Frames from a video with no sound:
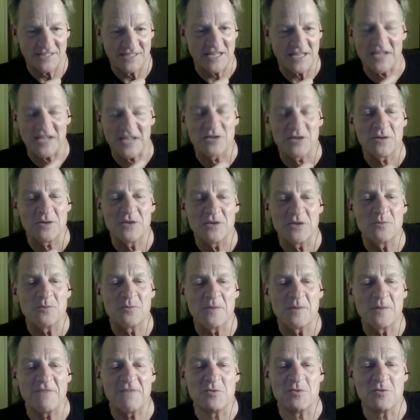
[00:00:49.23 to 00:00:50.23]
It's like
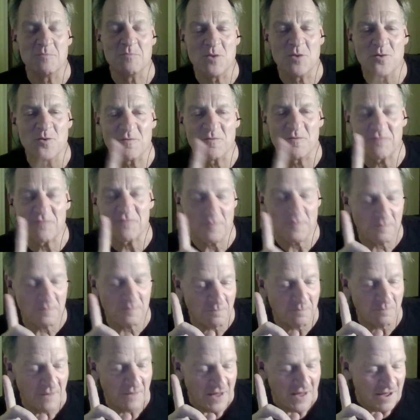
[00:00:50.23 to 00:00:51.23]
you if you move
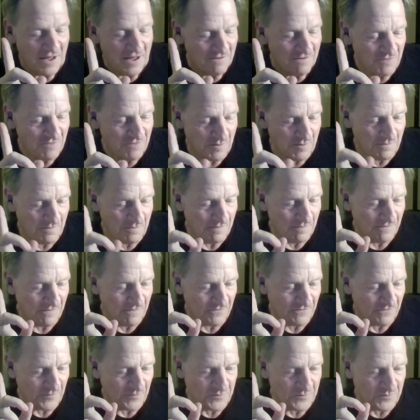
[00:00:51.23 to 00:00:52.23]
from
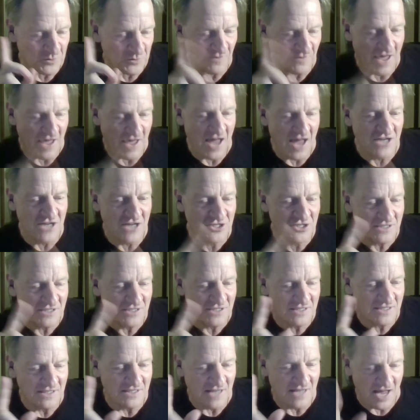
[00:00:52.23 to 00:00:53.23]
sort of
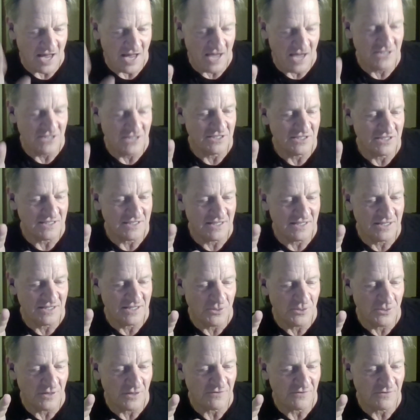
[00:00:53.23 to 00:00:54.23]
agency to agency in
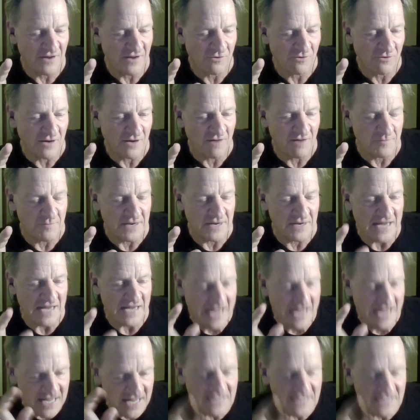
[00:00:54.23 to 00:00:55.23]
the US federal government,
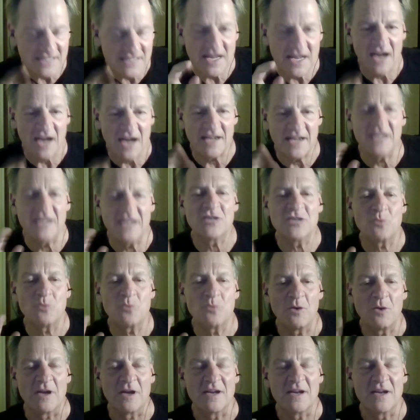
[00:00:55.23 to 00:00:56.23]
inside each
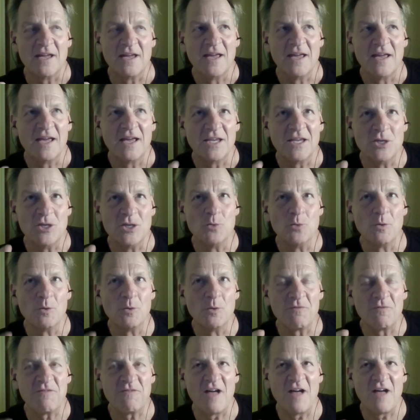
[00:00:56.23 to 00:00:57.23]
one, you
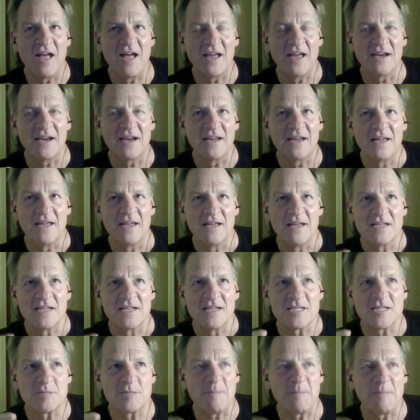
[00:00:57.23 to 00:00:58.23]
will find
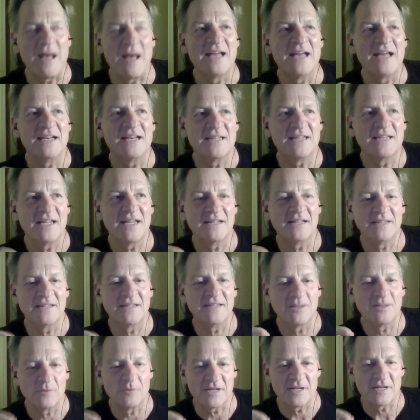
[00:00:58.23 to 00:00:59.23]
spine
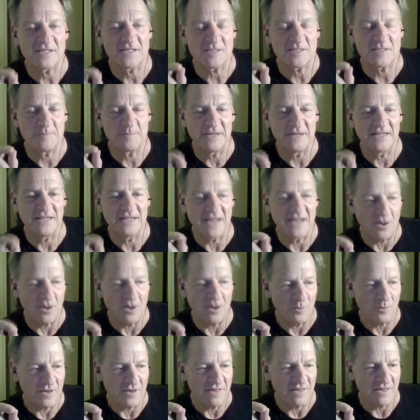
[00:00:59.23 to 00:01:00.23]
tingling risks being
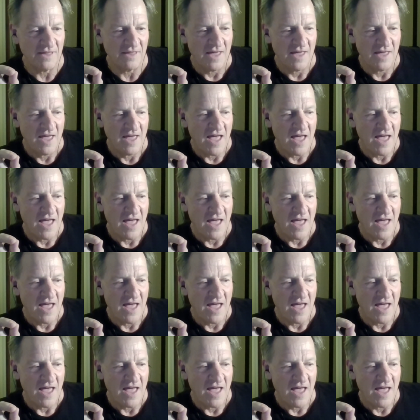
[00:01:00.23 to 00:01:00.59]
dealt with.